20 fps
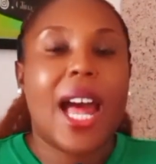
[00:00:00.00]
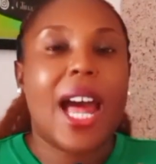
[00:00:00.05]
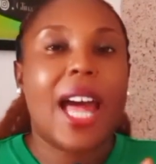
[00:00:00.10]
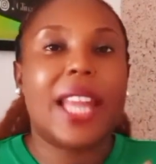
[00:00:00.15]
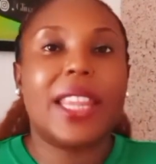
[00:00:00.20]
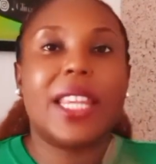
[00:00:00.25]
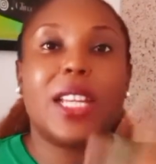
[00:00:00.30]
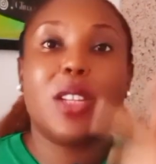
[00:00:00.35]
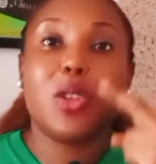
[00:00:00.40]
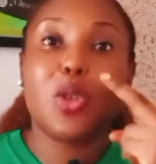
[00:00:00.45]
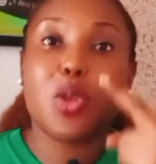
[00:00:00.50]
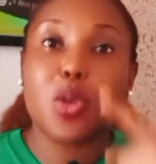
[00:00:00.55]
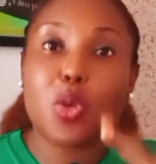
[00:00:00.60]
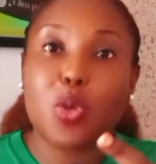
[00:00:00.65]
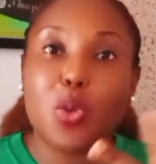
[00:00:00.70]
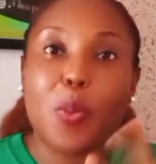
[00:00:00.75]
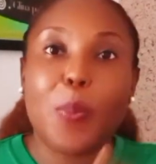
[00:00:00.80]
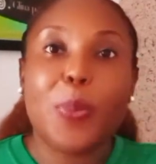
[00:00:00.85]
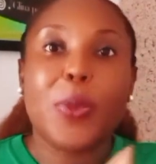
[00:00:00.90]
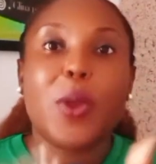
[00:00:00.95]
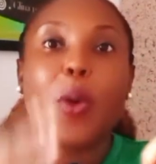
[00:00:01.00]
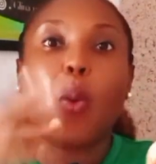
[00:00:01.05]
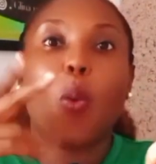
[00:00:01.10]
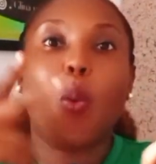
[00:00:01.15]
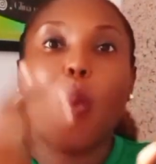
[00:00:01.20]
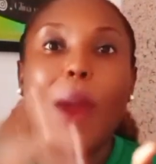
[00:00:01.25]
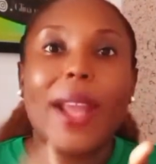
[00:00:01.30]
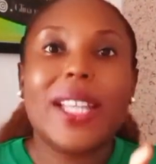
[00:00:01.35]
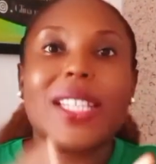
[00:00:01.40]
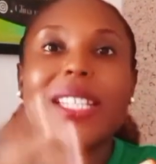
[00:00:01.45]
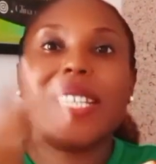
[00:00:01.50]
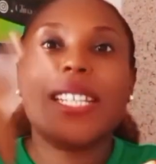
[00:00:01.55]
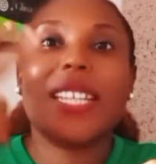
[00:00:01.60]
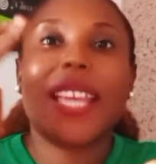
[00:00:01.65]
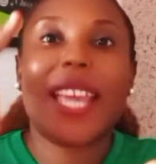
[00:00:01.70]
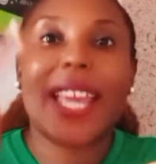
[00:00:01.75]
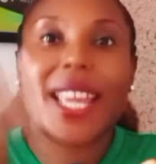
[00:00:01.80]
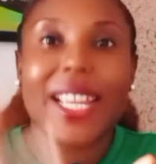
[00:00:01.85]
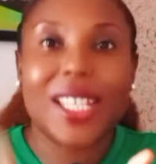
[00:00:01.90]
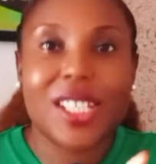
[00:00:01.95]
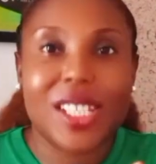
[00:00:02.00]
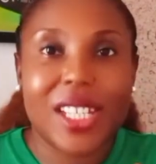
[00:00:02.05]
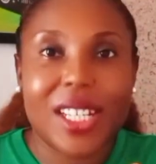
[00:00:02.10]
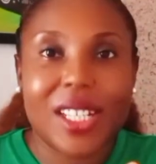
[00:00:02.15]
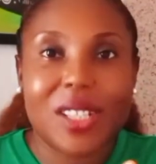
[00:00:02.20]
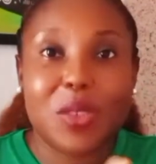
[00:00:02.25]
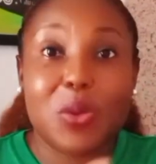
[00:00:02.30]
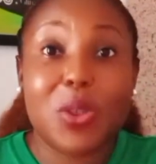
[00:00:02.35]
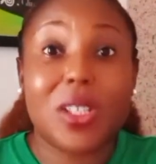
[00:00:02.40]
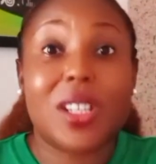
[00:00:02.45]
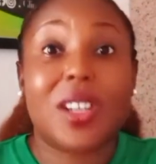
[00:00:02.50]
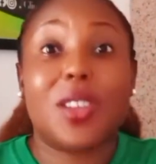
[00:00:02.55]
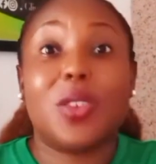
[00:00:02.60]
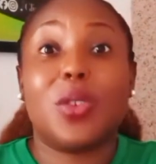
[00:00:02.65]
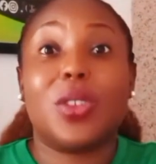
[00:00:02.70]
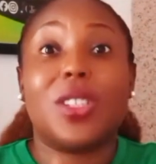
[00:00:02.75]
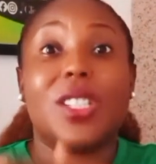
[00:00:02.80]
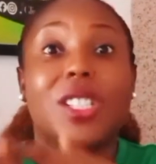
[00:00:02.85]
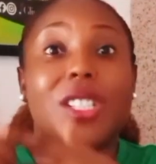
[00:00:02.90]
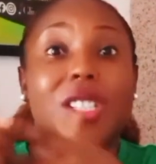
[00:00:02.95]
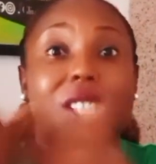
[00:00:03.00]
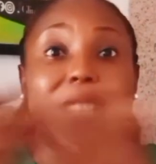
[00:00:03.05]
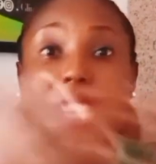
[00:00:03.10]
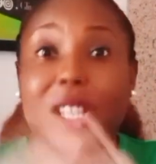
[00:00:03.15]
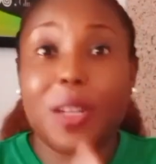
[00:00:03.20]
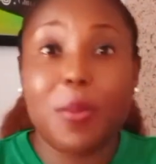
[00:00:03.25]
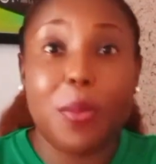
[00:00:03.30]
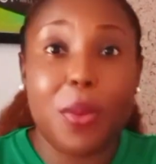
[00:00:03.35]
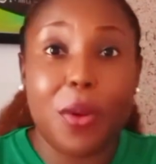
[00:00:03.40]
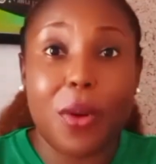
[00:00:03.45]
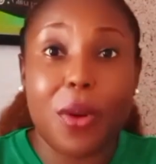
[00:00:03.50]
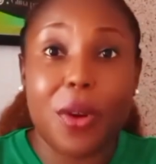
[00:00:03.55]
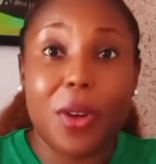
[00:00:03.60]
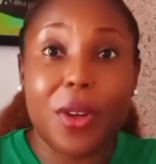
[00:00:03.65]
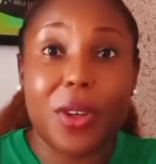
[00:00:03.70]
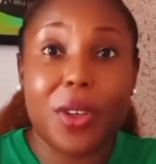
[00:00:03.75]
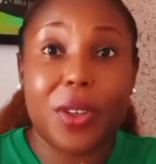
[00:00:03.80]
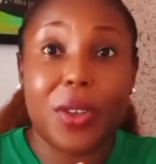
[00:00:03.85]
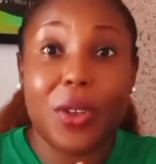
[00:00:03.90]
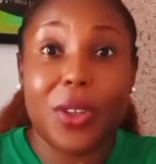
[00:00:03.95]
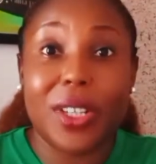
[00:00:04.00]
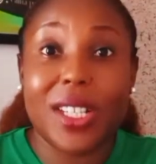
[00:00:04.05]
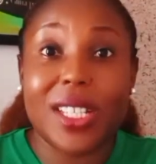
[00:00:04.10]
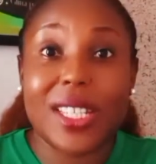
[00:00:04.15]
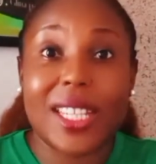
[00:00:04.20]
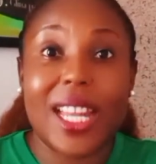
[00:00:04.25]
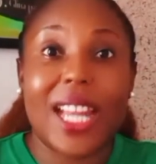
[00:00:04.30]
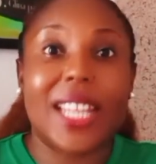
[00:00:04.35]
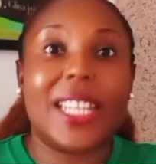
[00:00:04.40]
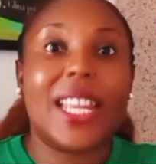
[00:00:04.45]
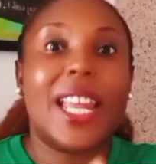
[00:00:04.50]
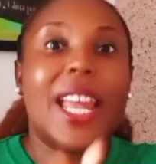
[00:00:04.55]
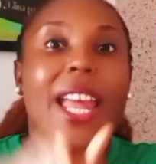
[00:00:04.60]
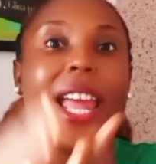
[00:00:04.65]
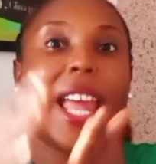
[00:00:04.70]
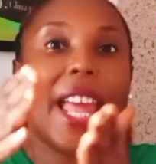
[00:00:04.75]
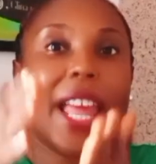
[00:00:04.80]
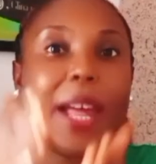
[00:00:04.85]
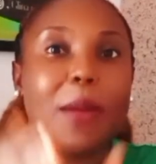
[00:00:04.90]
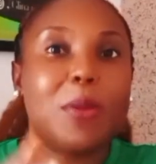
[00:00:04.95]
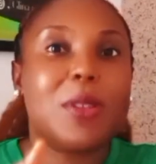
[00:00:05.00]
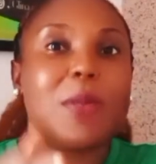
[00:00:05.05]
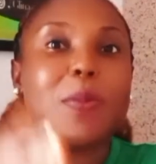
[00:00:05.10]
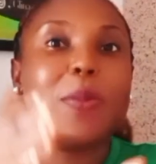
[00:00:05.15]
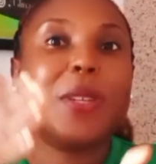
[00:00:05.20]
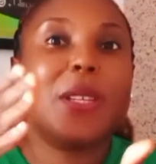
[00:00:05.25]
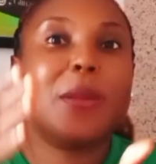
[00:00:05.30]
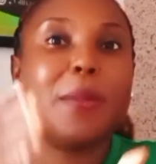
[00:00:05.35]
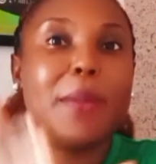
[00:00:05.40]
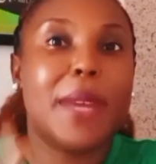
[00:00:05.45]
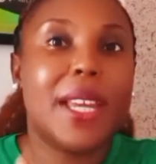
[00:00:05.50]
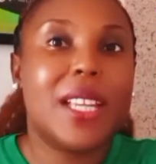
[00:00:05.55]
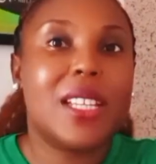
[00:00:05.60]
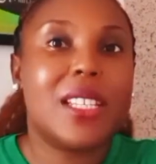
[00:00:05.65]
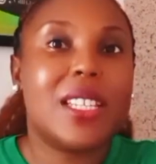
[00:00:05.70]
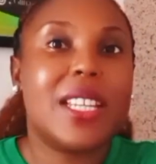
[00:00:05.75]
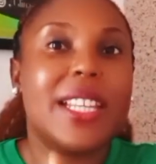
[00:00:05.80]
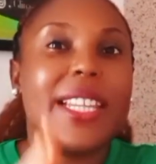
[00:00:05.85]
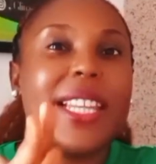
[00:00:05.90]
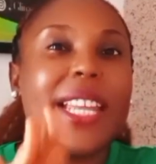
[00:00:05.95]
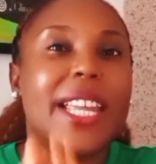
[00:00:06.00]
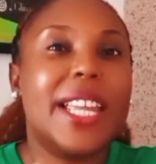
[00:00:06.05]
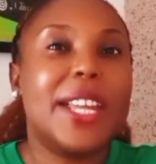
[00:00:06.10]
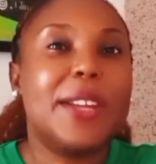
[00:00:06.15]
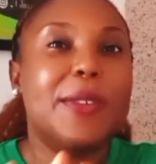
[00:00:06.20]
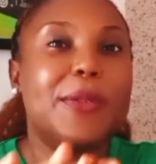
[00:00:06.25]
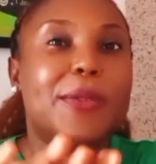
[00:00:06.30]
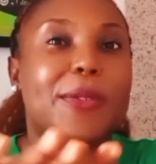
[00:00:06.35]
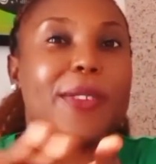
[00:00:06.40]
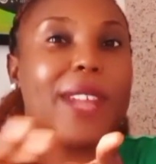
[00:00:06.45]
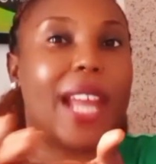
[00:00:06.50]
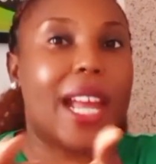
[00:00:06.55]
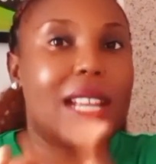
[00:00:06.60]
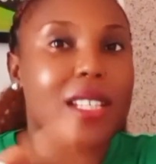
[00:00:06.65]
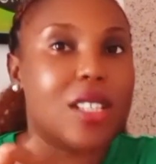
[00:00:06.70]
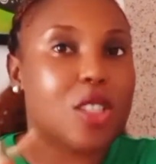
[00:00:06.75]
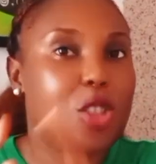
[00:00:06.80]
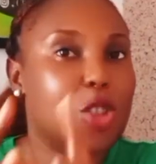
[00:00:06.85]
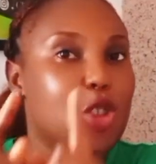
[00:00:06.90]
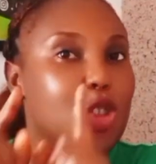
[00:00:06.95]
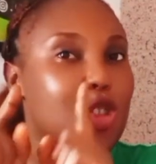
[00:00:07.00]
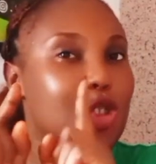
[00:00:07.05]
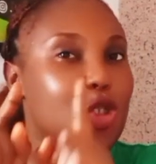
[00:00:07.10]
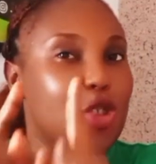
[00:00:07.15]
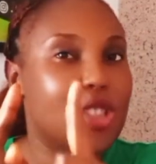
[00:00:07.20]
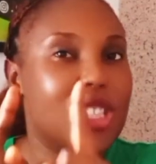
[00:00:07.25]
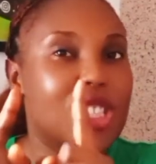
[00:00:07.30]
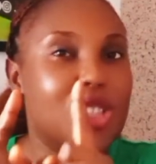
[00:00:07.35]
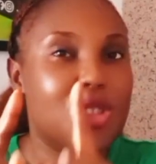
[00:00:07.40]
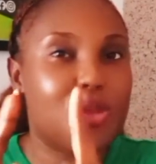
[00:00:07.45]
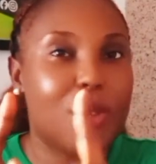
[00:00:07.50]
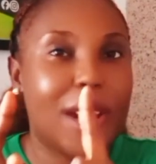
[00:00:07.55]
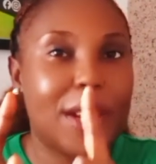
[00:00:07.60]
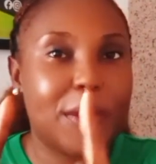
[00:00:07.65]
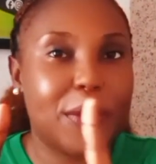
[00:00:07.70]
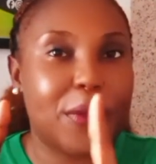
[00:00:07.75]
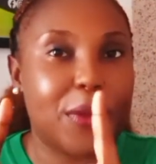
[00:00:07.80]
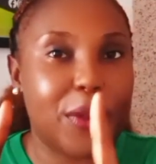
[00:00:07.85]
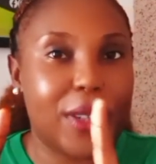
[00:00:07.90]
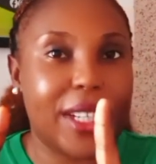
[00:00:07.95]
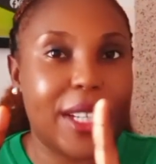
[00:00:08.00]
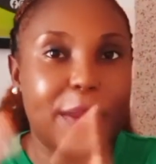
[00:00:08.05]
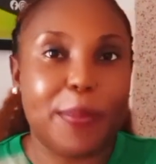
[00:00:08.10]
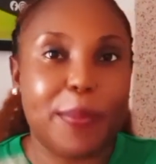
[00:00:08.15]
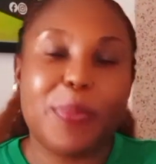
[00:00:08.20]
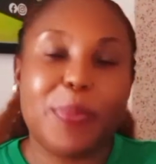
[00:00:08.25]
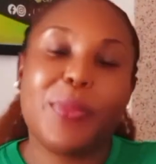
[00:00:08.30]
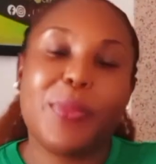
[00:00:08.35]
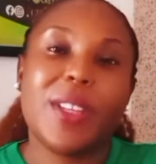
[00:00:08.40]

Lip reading: And then two, wetting agent, which are your Jennifer, you understand, helps pigment lay flat. Use it rightfully.